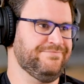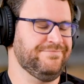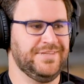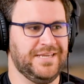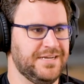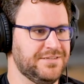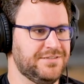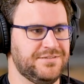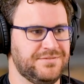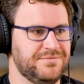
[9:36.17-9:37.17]

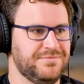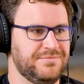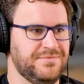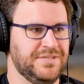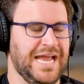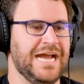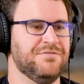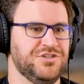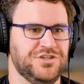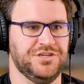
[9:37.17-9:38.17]
gosh, the
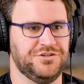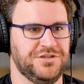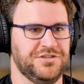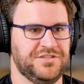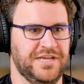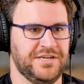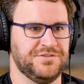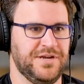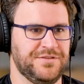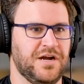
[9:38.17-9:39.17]
average initial, I should say,
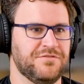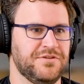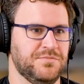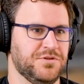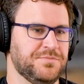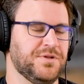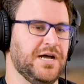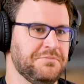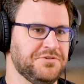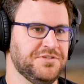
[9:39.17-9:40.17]
because right, they're offering multiple
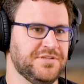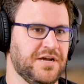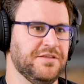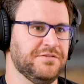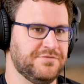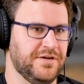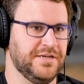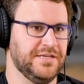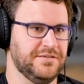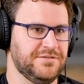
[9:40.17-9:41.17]
options on the front
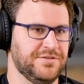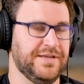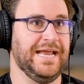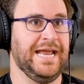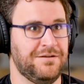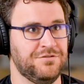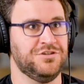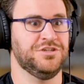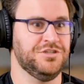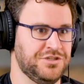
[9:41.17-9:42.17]
end. So the
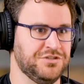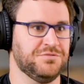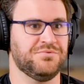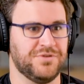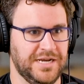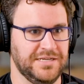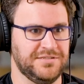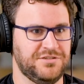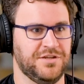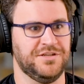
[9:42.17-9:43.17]
average initial
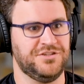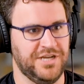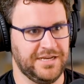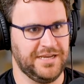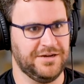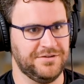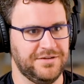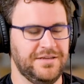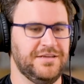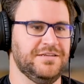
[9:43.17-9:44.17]
price on the checkout
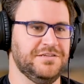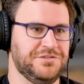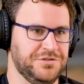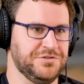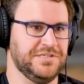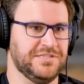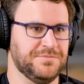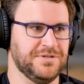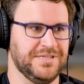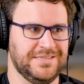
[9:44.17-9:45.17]
is usually
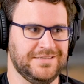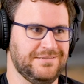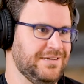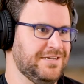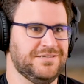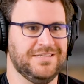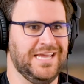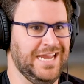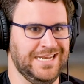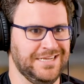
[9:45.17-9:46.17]
somewhere in like, gosh, the
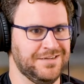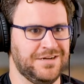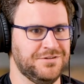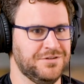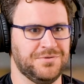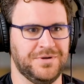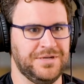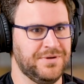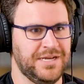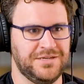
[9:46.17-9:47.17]
80 to
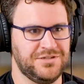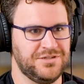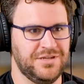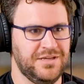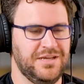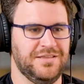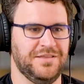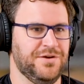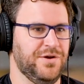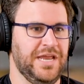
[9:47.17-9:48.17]
120 range. Mm-hmm.
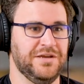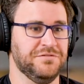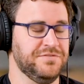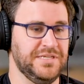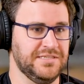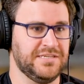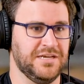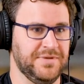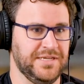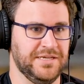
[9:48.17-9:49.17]
And the AOVs
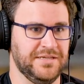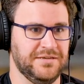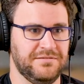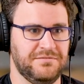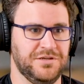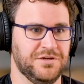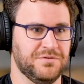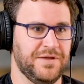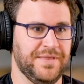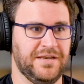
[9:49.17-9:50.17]
coming in, you know,
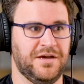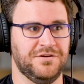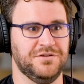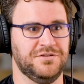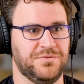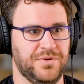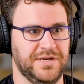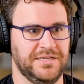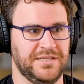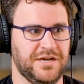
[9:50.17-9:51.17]
around that
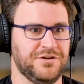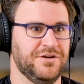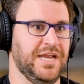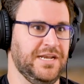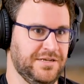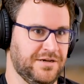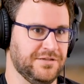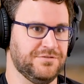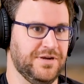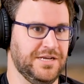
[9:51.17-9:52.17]
120 to like 180
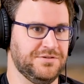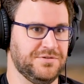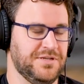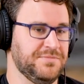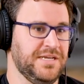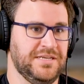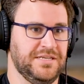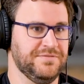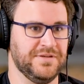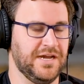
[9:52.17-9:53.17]
dollar range, or some
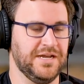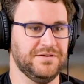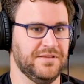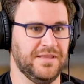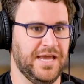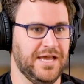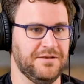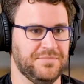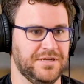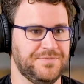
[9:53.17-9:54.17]
getting even higher than that.
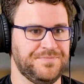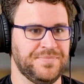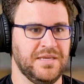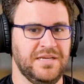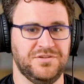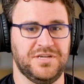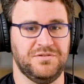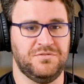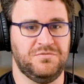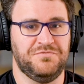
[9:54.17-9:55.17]
But yeah, so it
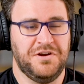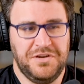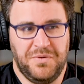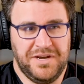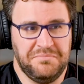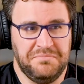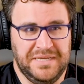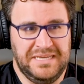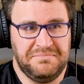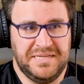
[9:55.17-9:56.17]
can vary quite a
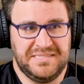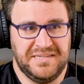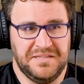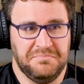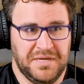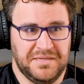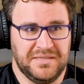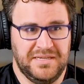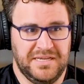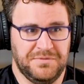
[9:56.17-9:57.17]
bit based on the
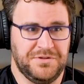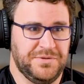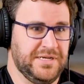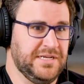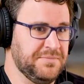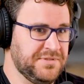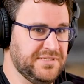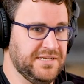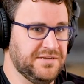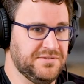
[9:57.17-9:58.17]
bundling, what they're doing on
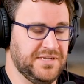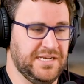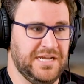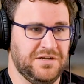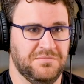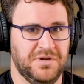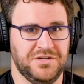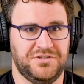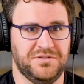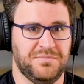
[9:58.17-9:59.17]
upsells, and kind of how
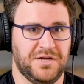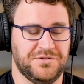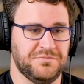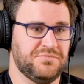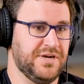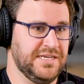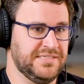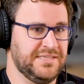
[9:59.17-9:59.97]
much the bottles are priced